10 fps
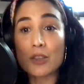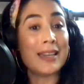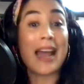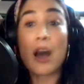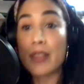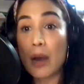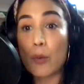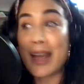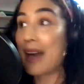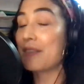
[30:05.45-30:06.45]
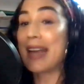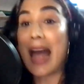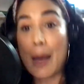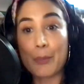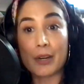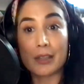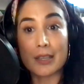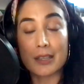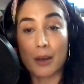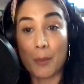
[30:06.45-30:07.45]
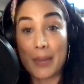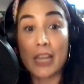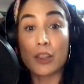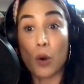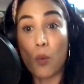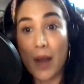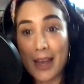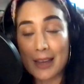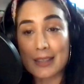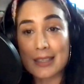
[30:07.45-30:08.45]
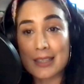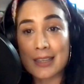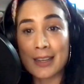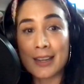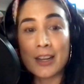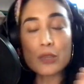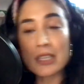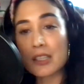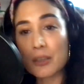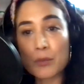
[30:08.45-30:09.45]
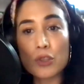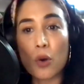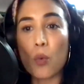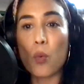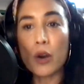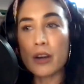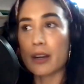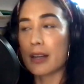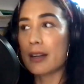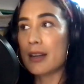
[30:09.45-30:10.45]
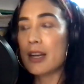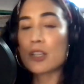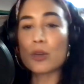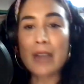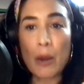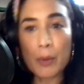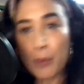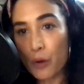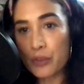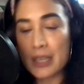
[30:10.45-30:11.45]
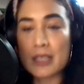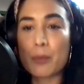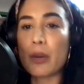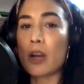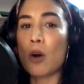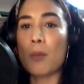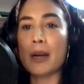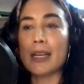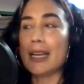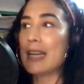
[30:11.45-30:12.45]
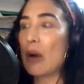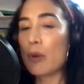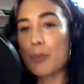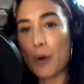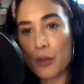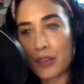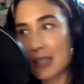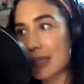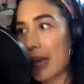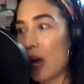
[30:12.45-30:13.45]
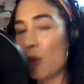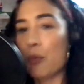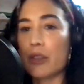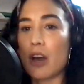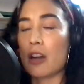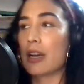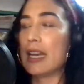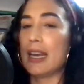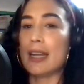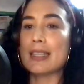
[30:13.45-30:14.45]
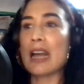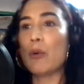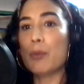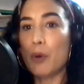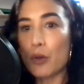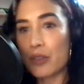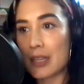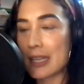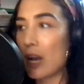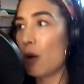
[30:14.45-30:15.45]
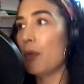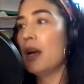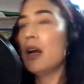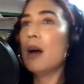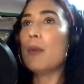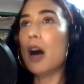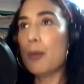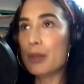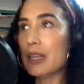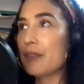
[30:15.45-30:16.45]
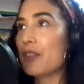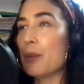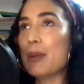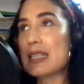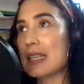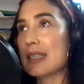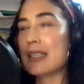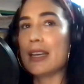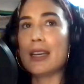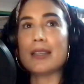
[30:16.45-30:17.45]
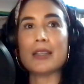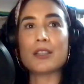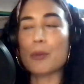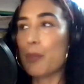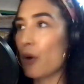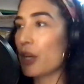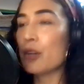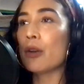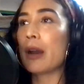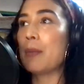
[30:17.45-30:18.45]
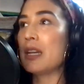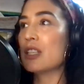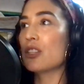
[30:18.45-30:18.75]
But now that we have capitalism in the West, those systems don't work. So now we both need to bring home money. Now we both need to help with our kids. Now we both need to help uplift the businesses and support, you know what I mean?